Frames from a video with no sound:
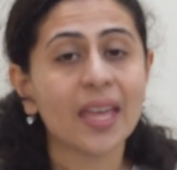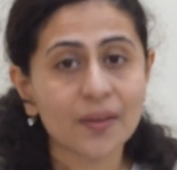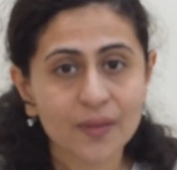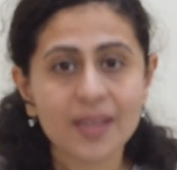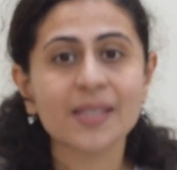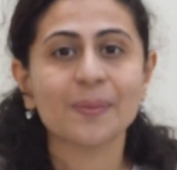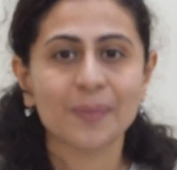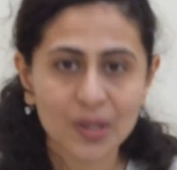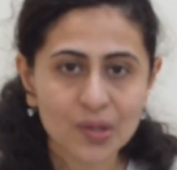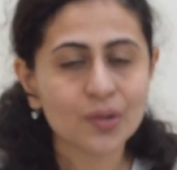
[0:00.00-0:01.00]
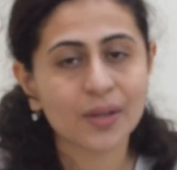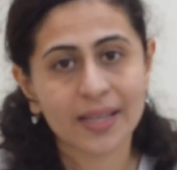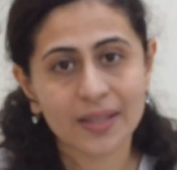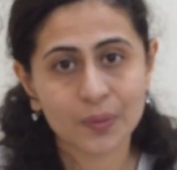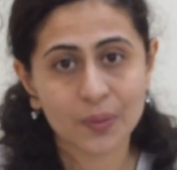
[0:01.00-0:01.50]
If yes, make sure to
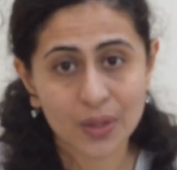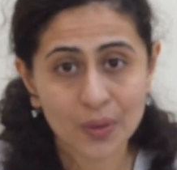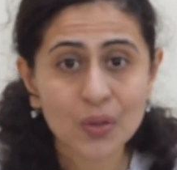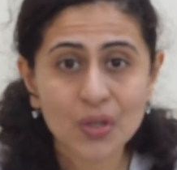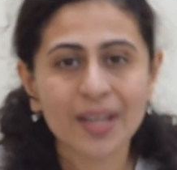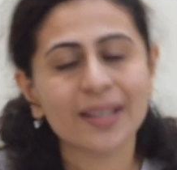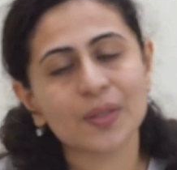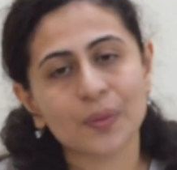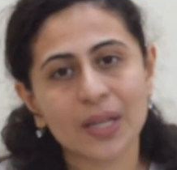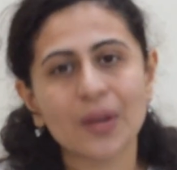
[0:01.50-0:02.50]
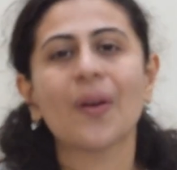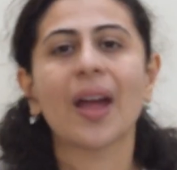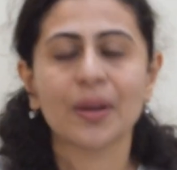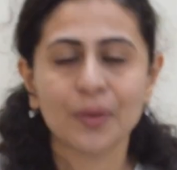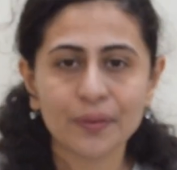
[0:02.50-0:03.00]
like this video, share this video,
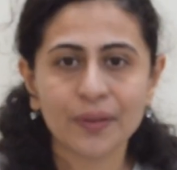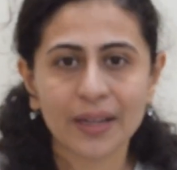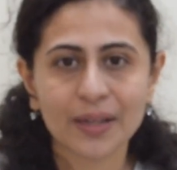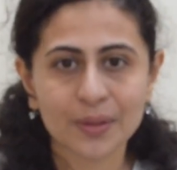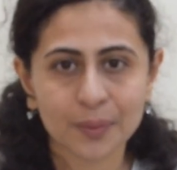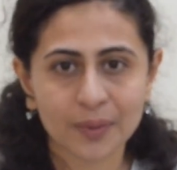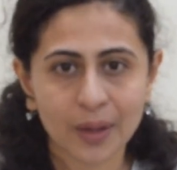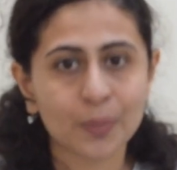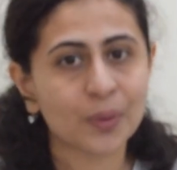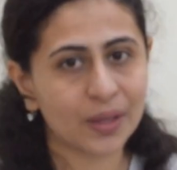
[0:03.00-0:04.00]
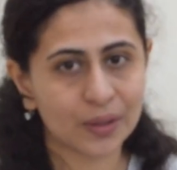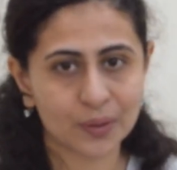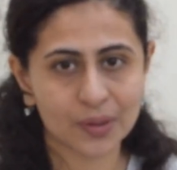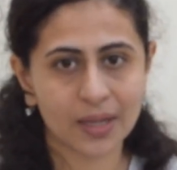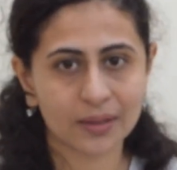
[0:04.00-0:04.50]
and don't forget to subscribe to
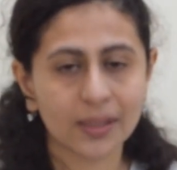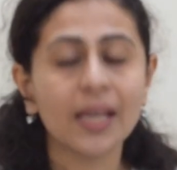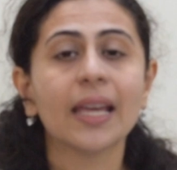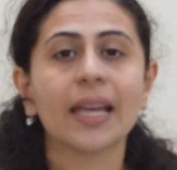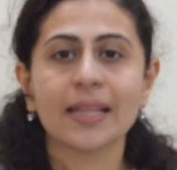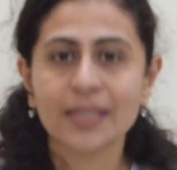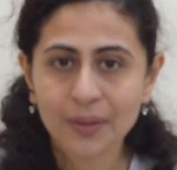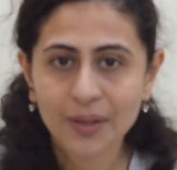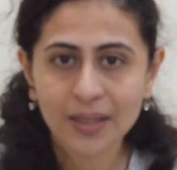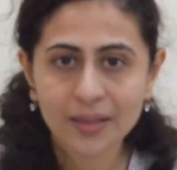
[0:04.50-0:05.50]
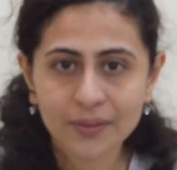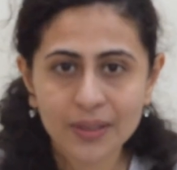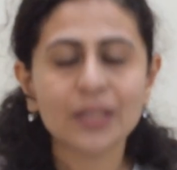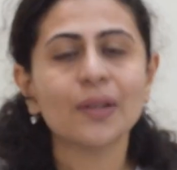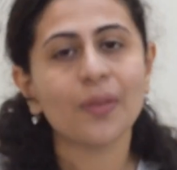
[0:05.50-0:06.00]
HealthQ channel. I'll see you in another
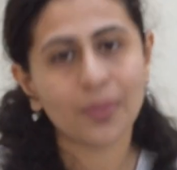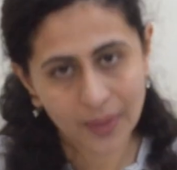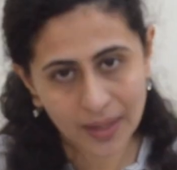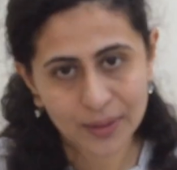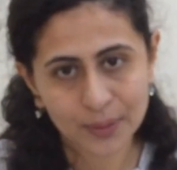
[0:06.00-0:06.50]
video. Thank you.